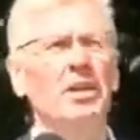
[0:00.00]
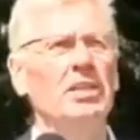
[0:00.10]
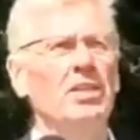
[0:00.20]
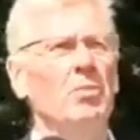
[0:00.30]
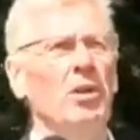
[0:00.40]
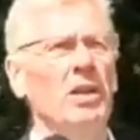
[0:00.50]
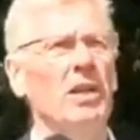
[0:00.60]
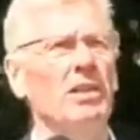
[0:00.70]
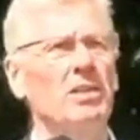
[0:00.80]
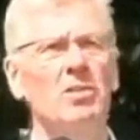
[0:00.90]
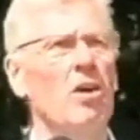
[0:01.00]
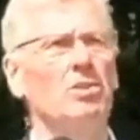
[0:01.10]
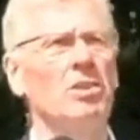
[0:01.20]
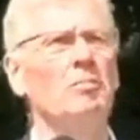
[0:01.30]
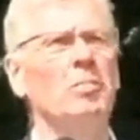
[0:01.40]
The reason we're here is
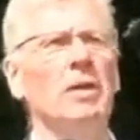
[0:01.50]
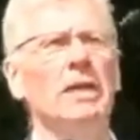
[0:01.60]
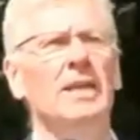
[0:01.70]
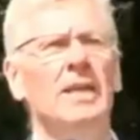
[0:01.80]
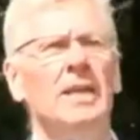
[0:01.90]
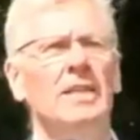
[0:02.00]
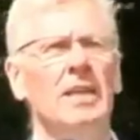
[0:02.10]
not simply